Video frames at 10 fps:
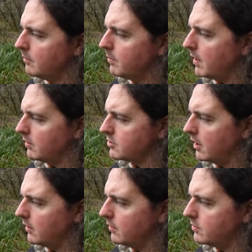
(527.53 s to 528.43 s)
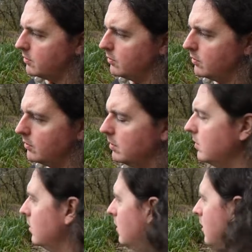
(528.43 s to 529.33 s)
puddle chucker it's called,
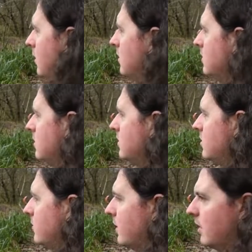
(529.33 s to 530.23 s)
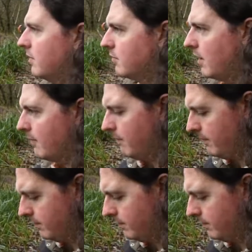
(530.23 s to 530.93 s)
2.5 gram.